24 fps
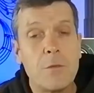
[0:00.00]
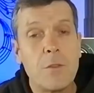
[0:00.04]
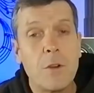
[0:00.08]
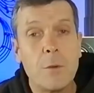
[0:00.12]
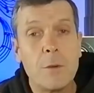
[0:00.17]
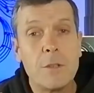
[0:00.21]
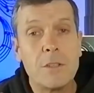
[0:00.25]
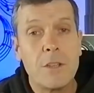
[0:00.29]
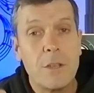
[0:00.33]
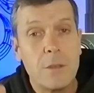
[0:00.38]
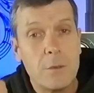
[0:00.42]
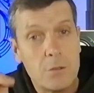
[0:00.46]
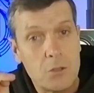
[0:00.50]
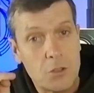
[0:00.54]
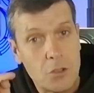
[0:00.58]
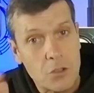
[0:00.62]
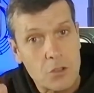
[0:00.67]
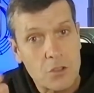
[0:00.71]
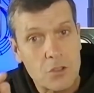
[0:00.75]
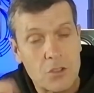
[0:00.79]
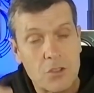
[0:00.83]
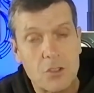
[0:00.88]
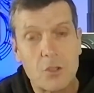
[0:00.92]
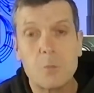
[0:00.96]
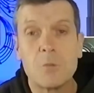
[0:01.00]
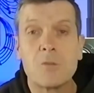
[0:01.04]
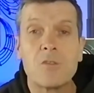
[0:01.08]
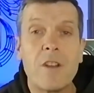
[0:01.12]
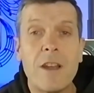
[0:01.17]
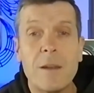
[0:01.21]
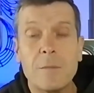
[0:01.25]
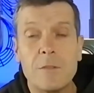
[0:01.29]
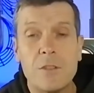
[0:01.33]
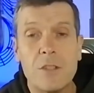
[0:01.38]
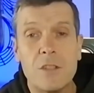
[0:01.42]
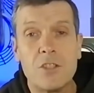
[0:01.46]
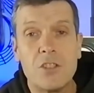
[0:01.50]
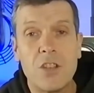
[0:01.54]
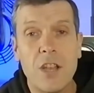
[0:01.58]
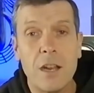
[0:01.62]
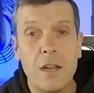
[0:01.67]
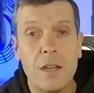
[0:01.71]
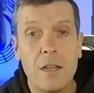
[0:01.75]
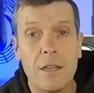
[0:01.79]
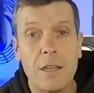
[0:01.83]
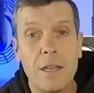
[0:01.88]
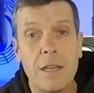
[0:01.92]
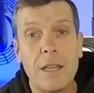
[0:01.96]
before we do, just subscribe to the
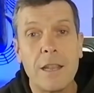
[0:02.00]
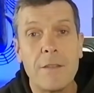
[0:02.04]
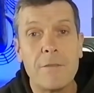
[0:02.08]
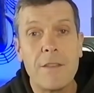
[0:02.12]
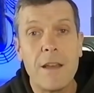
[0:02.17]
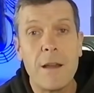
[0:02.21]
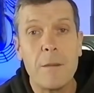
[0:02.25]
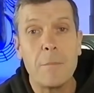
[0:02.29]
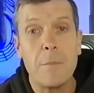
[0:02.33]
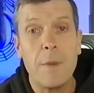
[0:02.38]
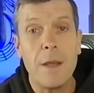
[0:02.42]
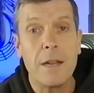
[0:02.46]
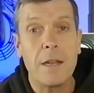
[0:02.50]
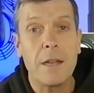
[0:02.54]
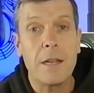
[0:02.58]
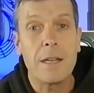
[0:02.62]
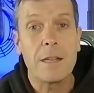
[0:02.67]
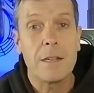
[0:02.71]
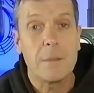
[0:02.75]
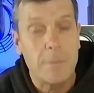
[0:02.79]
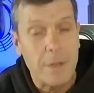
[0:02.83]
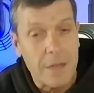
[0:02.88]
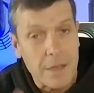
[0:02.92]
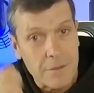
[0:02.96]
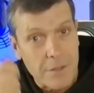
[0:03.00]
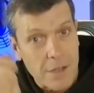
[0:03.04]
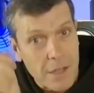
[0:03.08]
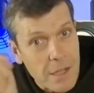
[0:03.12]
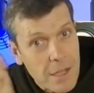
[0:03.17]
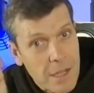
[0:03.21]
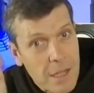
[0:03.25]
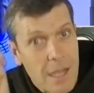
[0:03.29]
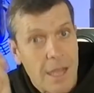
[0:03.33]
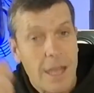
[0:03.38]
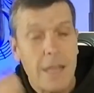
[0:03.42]
channel and give that bell a little bit of a,